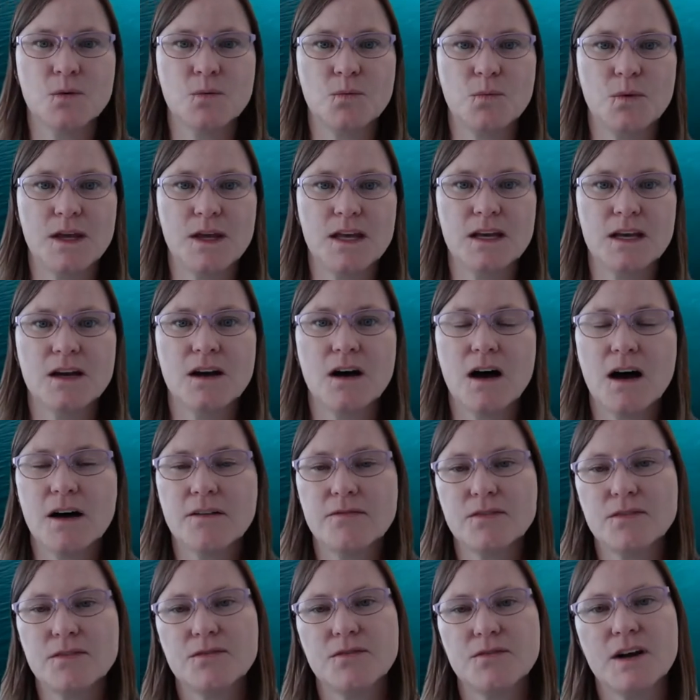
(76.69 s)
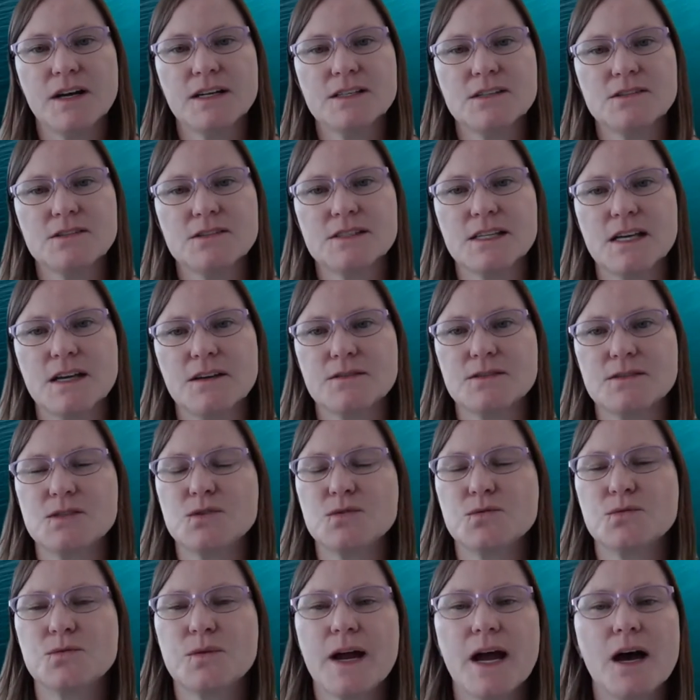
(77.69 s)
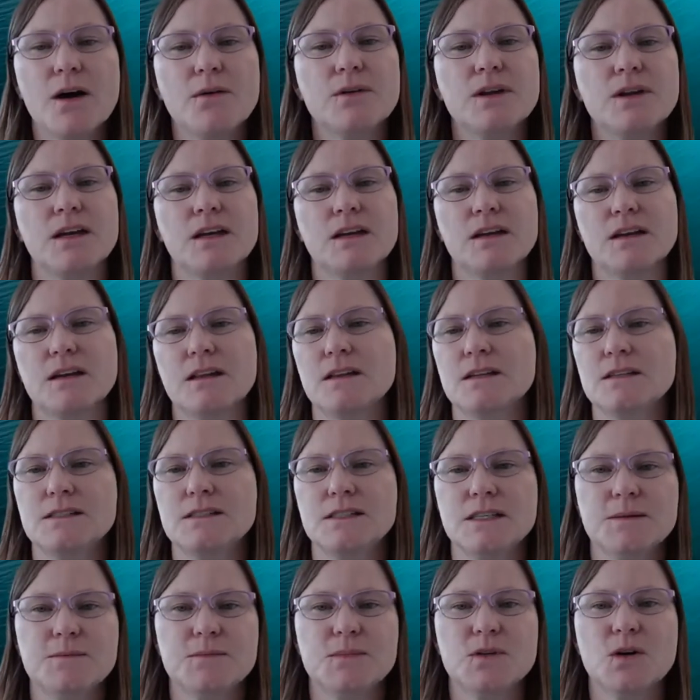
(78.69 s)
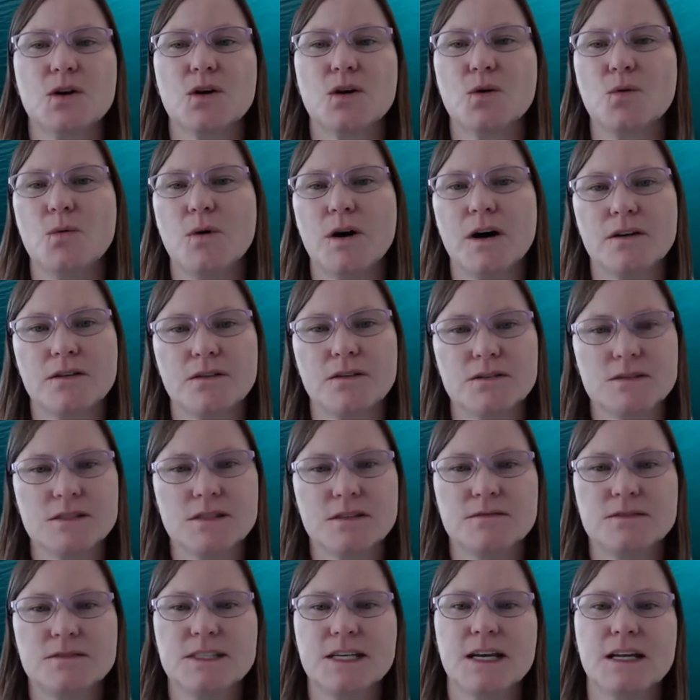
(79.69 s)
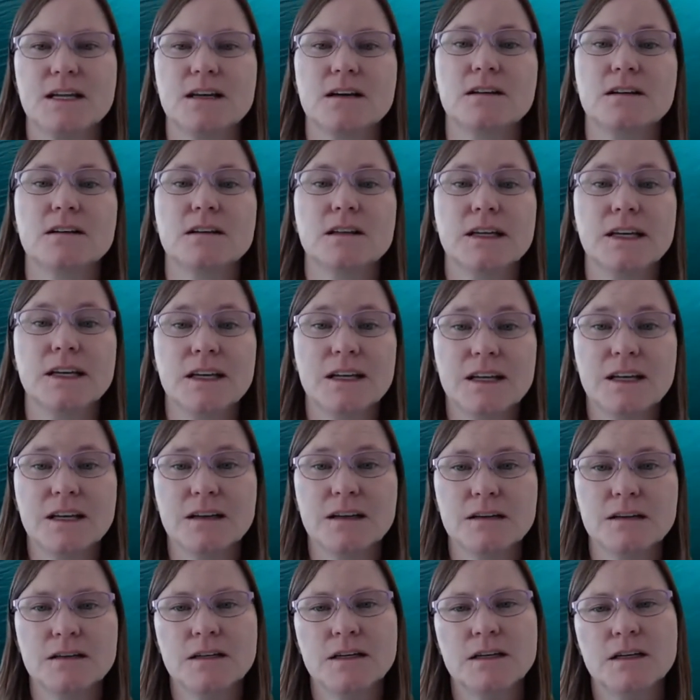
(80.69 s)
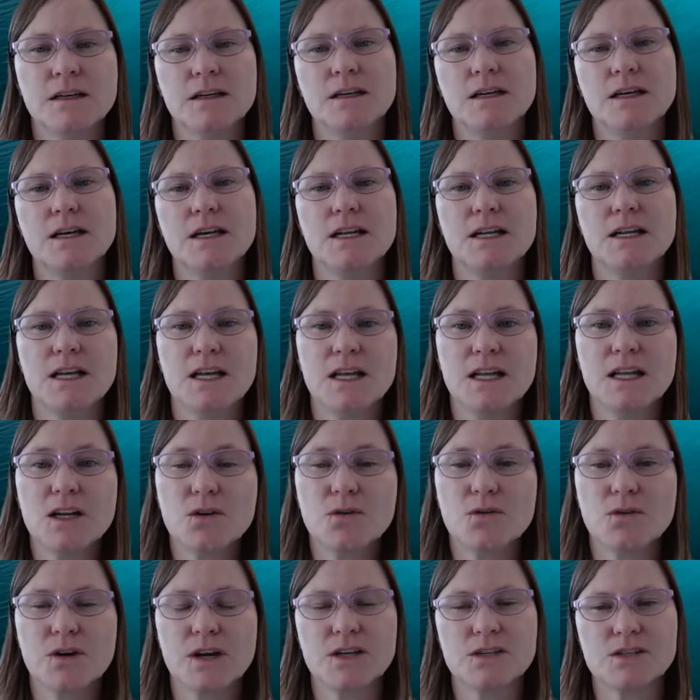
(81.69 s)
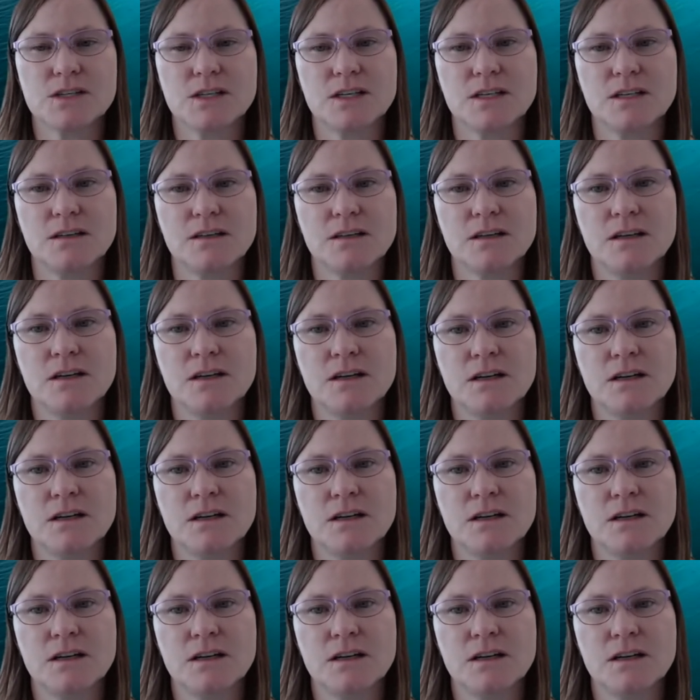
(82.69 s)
we often find ourselves drowning in the deep, dark waters of data cleaning and integration